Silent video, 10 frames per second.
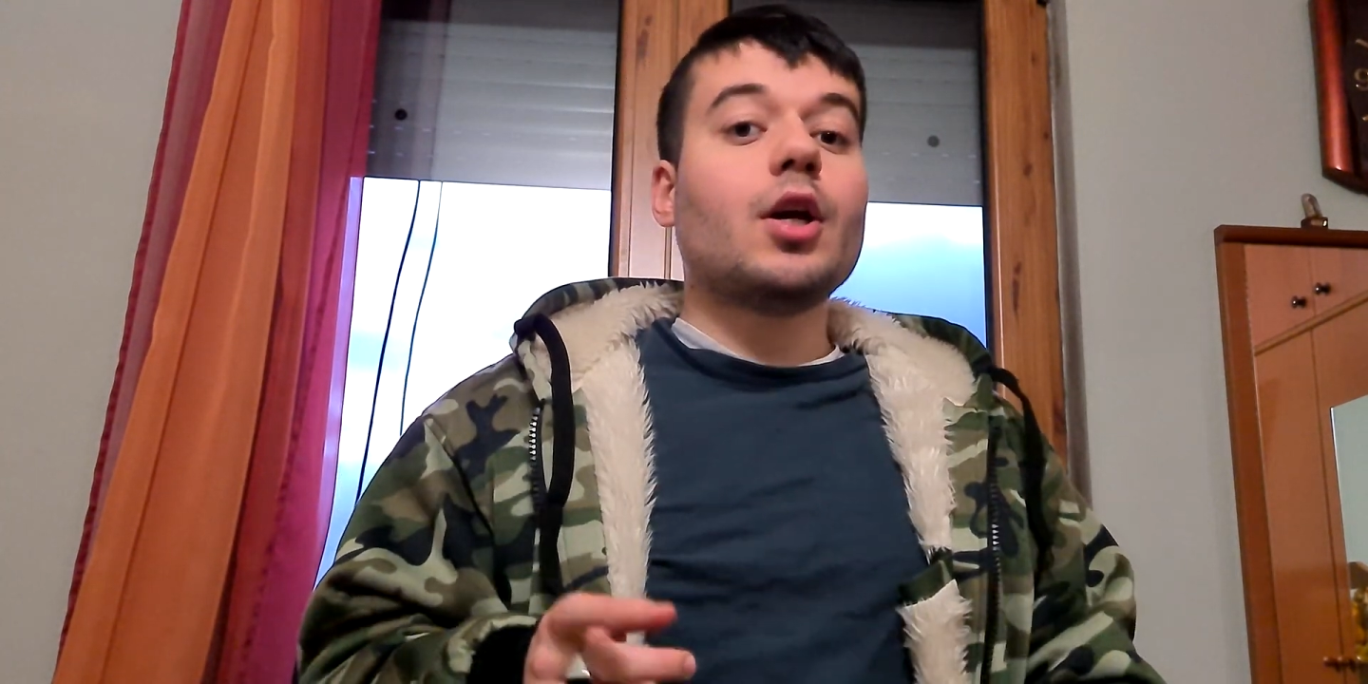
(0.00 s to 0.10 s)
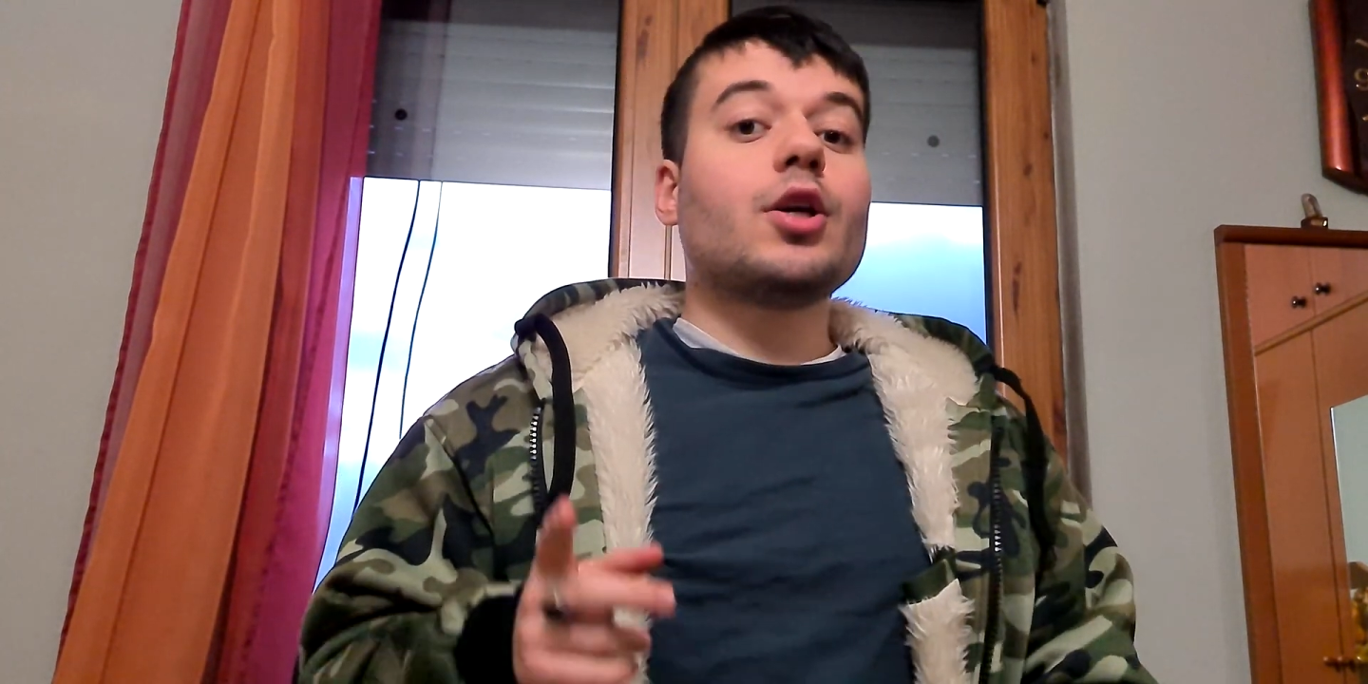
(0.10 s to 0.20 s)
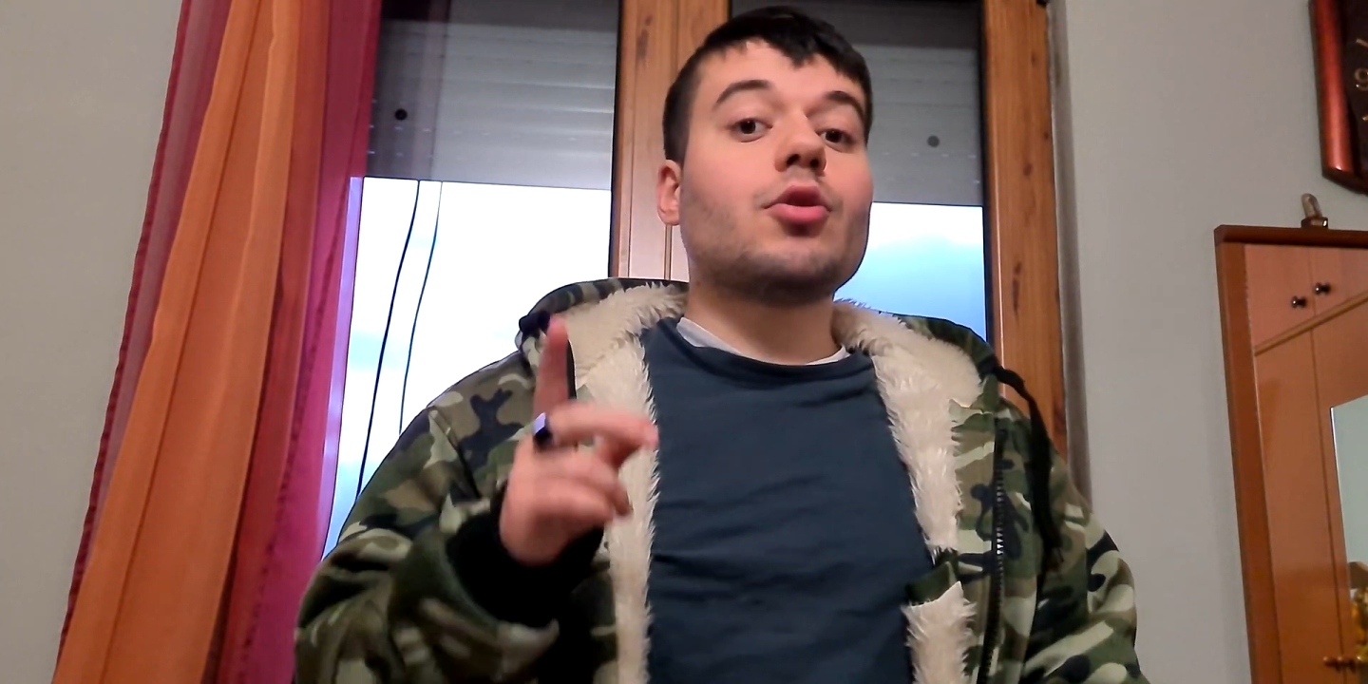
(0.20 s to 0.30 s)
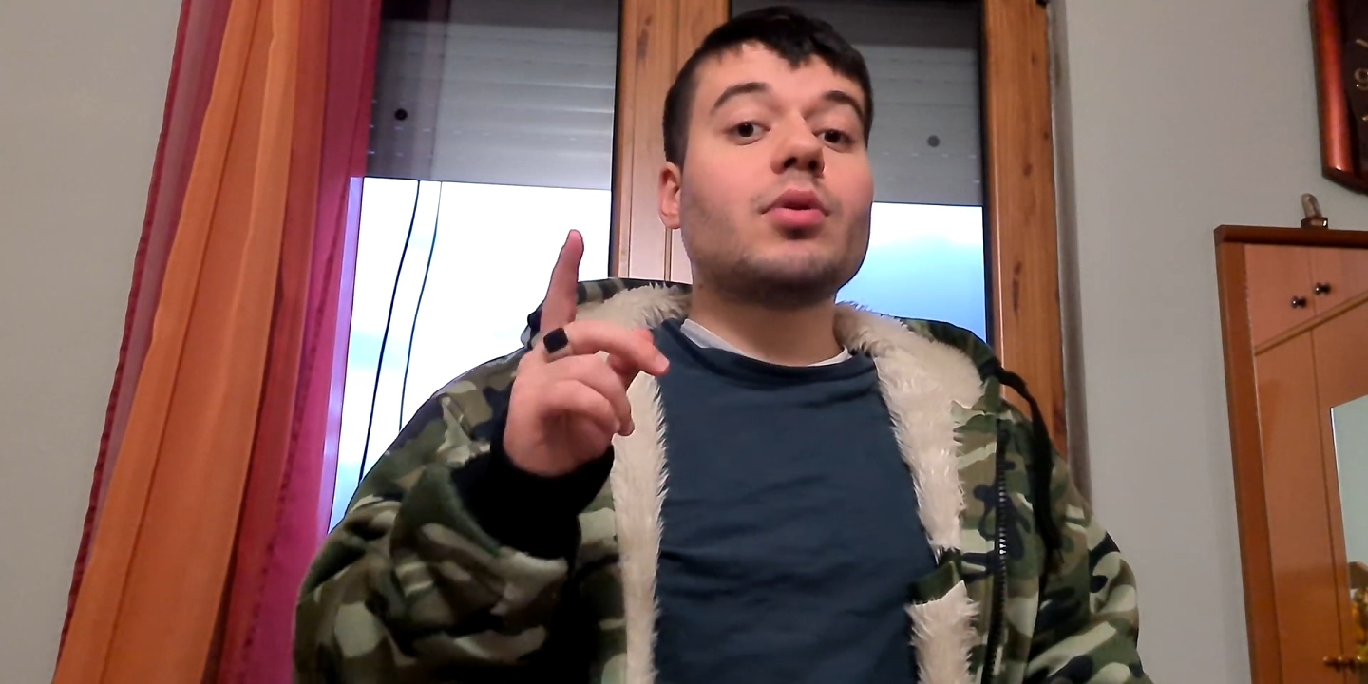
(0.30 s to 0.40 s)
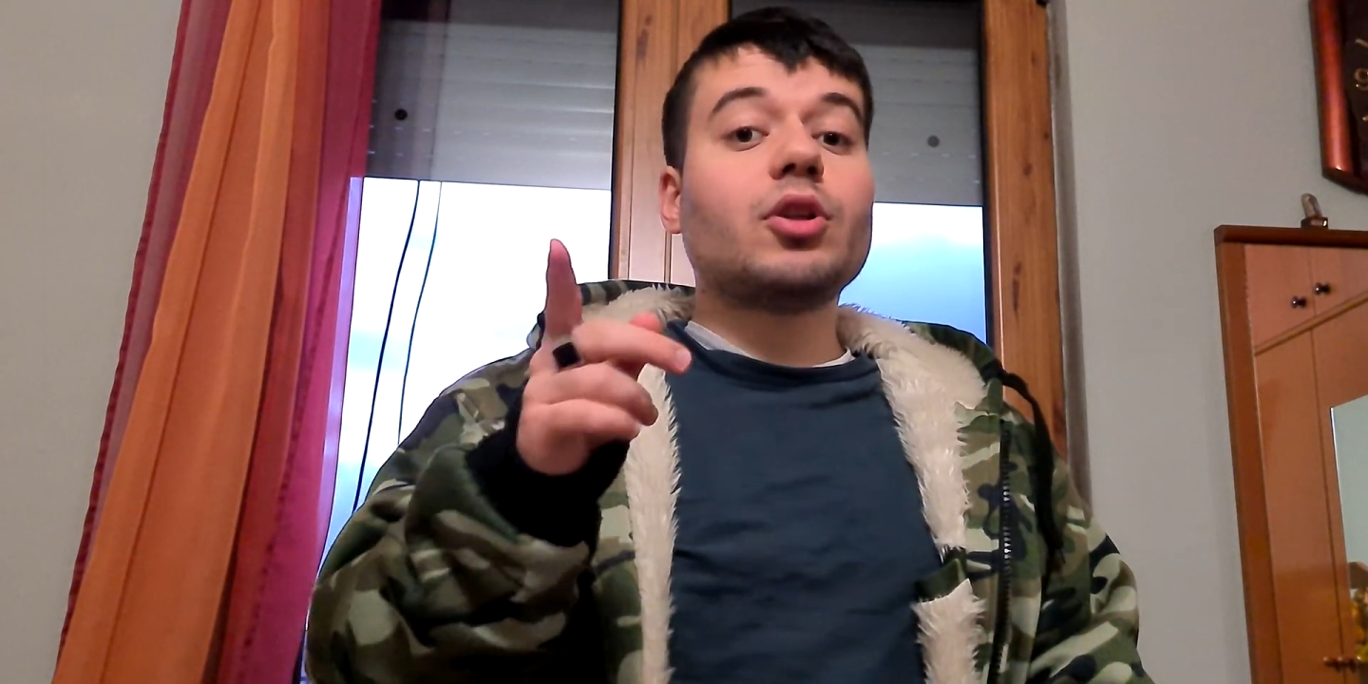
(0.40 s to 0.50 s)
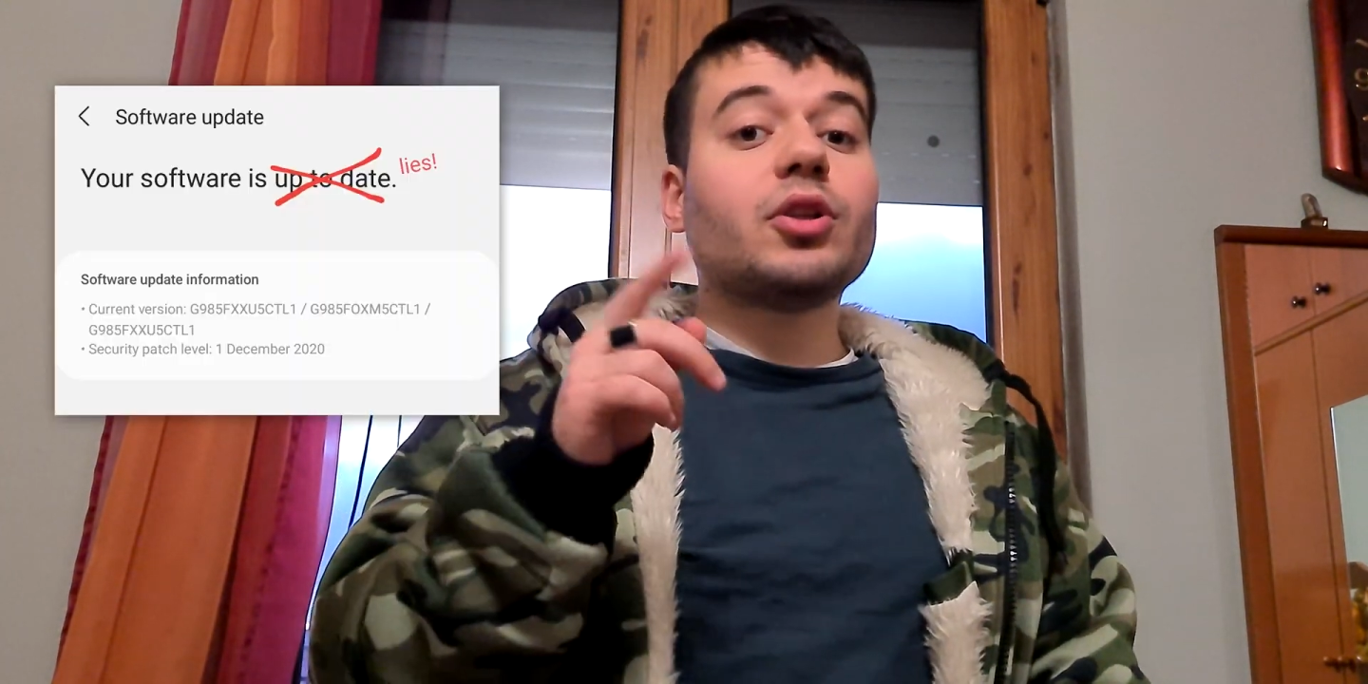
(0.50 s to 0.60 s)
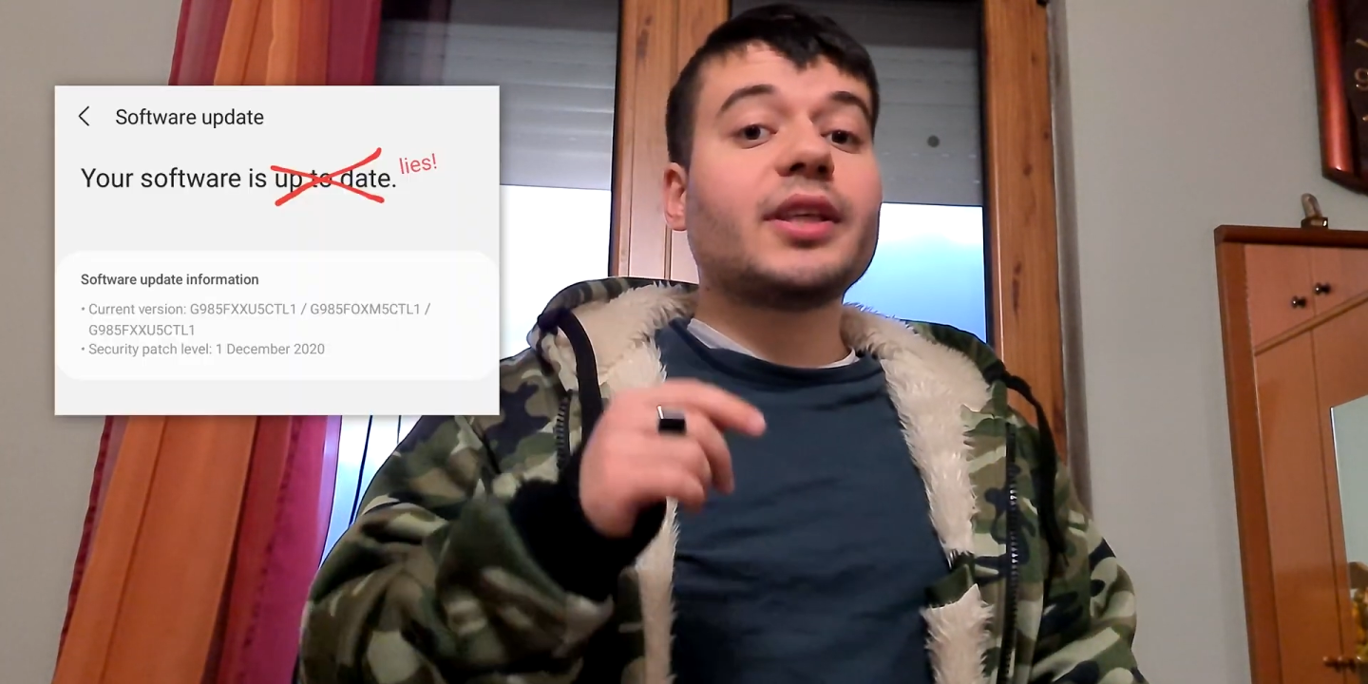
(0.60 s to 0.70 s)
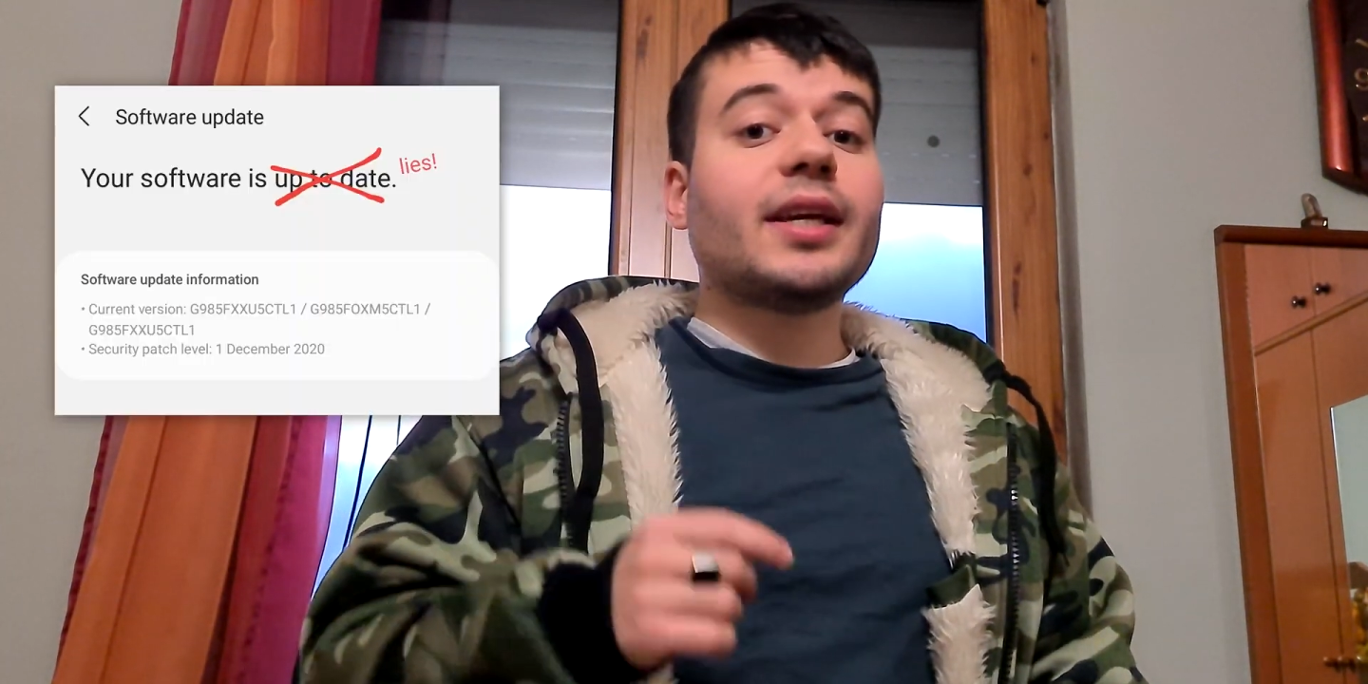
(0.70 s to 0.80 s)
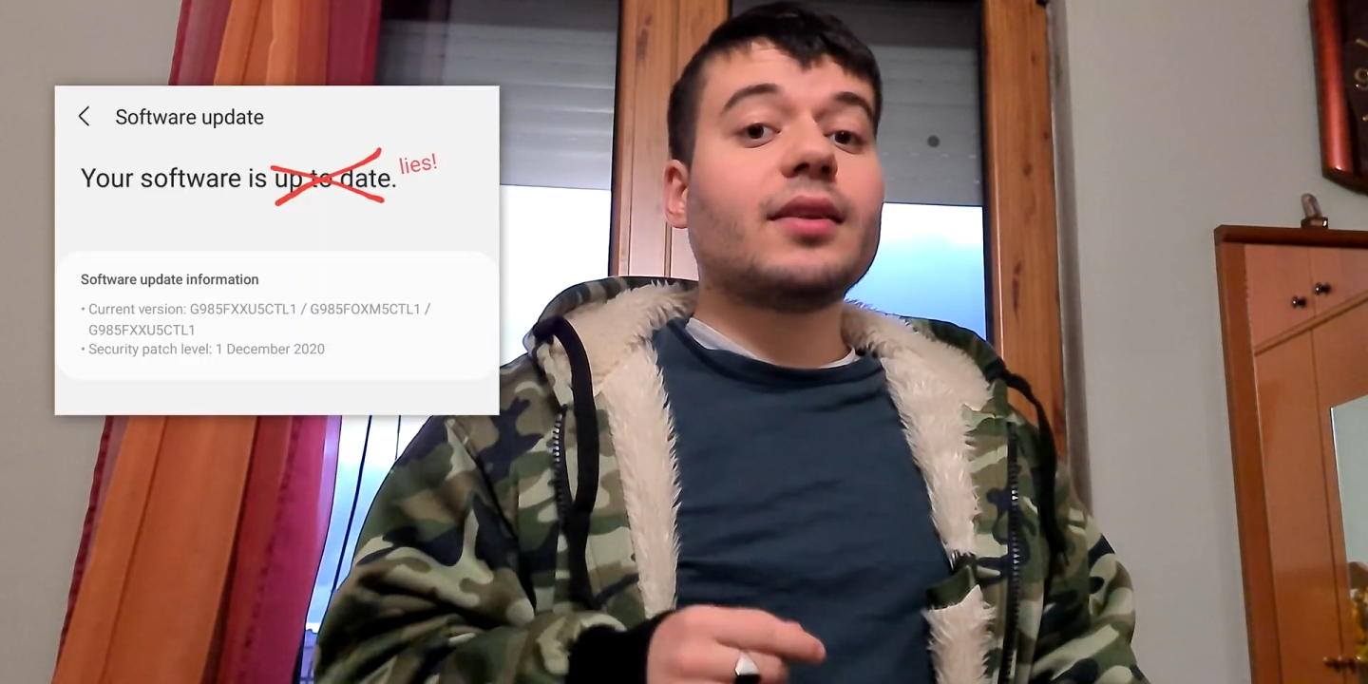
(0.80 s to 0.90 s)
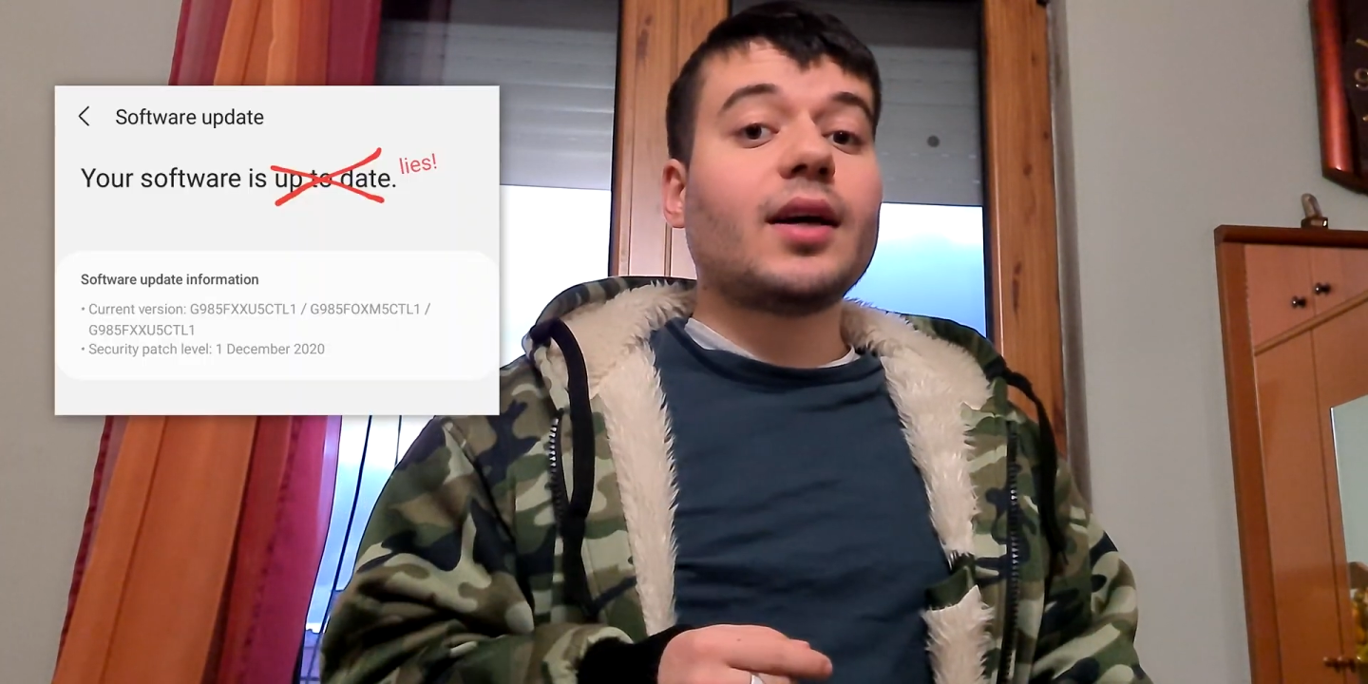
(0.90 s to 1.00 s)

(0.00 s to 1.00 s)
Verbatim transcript: you will not get